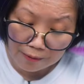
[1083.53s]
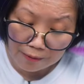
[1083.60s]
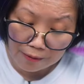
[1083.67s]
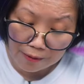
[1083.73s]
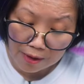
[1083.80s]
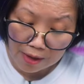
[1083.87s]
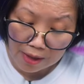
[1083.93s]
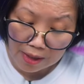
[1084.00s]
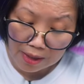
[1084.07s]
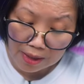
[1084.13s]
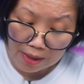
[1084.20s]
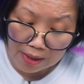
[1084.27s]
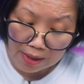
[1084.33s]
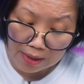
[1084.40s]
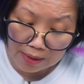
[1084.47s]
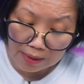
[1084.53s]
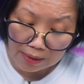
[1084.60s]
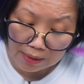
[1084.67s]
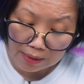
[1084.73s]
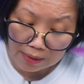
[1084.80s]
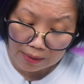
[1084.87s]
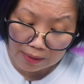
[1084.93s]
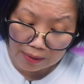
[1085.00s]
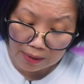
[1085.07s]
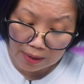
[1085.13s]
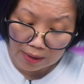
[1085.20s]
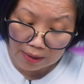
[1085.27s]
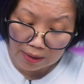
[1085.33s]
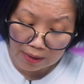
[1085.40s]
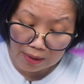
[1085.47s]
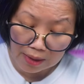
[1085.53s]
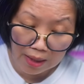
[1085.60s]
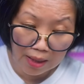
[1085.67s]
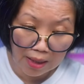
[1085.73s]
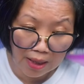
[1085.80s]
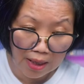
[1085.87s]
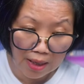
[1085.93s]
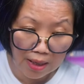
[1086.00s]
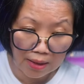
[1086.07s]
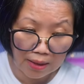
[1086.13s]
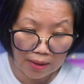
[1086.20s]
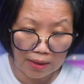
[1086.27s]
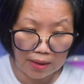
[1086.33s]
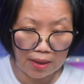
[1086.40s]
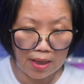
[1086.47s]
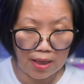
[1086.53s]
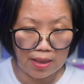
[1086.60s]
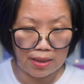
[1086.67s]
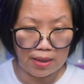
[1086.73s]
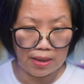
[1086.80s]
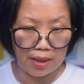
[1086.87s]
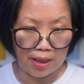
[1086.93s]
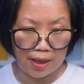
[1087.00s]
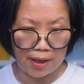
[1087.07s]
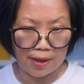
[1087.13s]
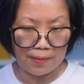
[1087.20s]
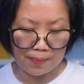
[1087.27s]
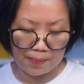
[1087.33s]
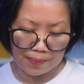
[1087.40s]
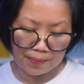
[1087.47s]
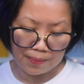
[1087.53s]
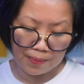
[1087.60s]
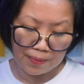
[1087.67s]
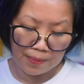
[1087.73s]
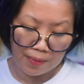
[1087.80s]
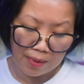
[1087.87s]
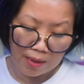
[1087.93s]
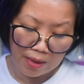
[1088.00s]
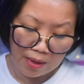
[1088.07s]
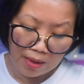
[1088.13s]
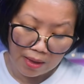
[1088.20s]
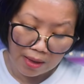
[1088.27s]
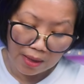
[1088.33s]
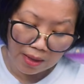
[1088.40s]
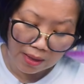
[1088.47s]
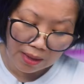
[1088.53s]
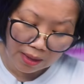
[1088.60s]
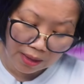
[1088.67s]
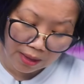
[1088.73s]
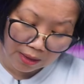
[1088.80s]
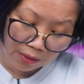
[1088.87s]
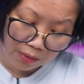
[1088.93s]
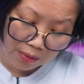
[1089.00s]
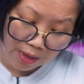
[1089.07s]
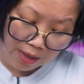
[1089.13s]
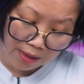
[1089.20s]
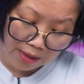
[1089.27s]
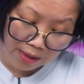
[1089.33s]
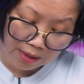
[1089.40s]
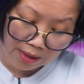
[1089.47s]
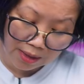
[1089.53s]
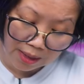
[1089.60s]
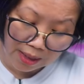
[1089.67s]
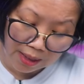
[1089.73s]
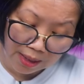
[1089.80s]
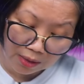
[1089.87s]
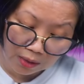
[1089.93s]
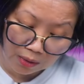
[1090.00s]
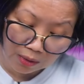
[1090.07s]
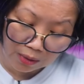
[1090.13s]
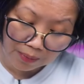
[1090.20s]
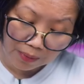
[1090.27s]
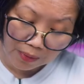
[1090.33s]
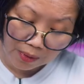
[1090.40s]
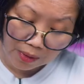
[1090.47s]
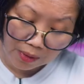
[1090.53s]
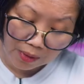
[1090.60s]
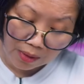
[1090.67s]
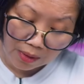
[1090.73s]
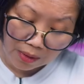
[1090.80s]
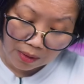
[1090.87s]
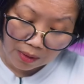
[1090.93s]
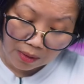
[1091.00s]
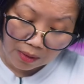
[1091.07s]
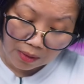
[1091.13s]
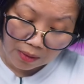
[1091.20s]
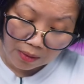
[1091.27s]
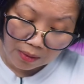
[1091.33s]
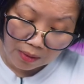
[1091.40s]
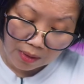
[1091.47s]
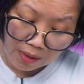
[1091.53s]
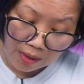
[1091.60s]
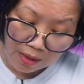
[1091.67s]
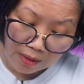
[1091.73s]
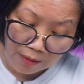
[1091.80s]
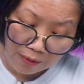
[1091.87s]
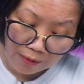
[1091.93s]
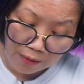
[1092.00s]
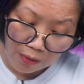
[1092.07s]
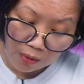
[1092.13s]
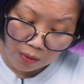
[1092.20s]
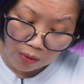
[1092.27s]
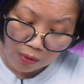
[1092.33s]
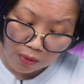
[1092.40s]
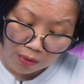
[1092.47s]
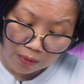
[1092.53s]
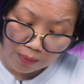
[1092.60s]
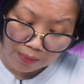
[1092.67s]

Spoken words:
Friday, Saturday, and Sunday. And then let's write the dates. 3, 4.